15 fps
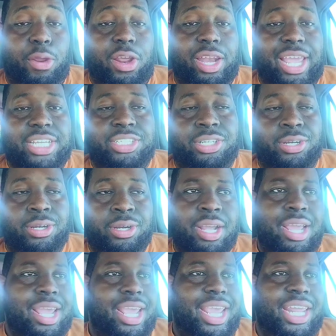last year.
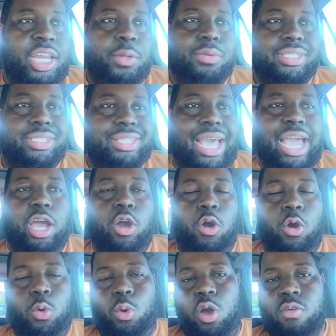And it was not,
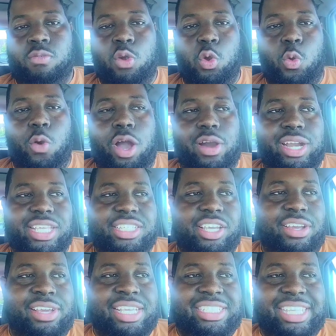oh, well, Roquan is
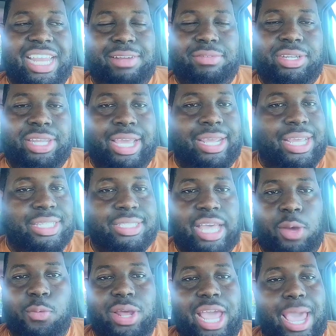here, he saved the day. That's
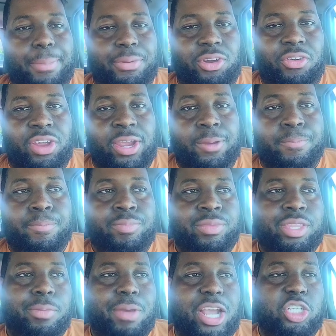not what happened, all right?
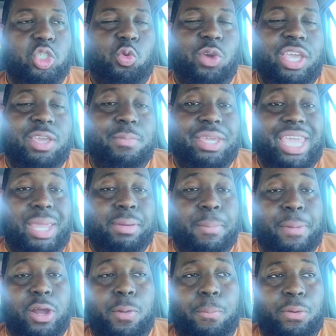Patrick Queen became a
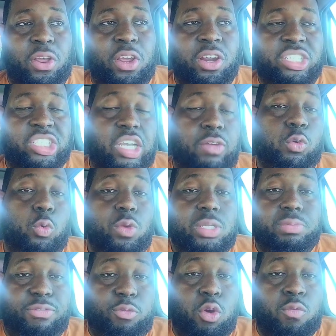better player several weeks
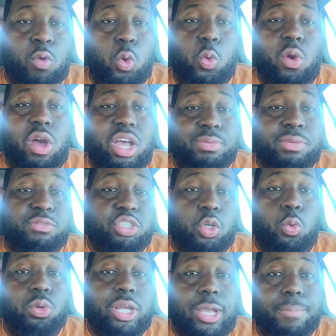before Roquan Smith
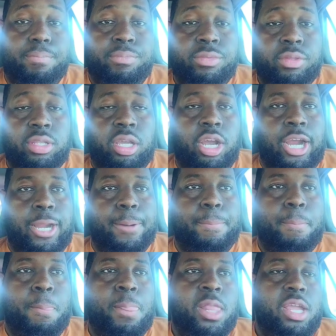showed up, all
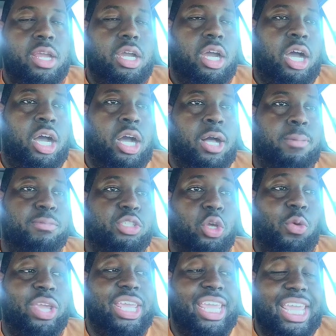right?
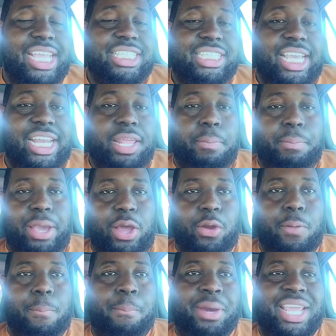So he is getting
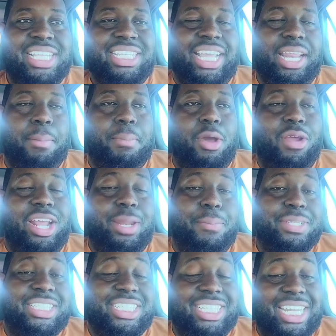better, but he's getting better at the
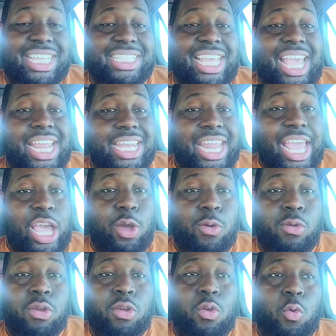position he's at now,
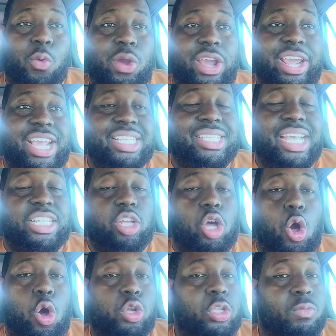where it's not
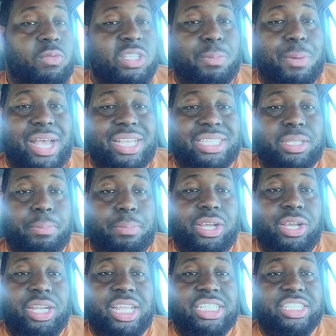all the
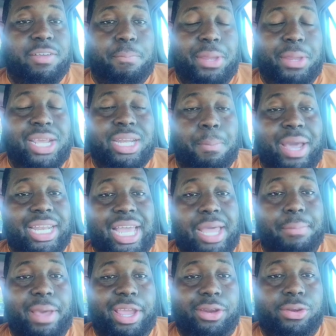responsibilities of being a Mike
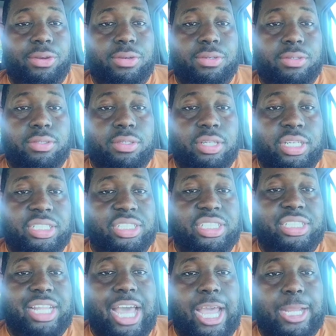linebacker. It's just
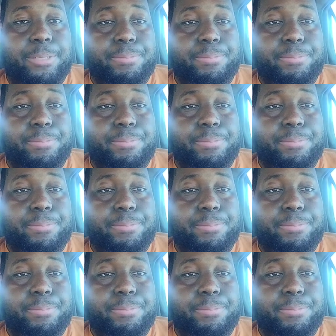not.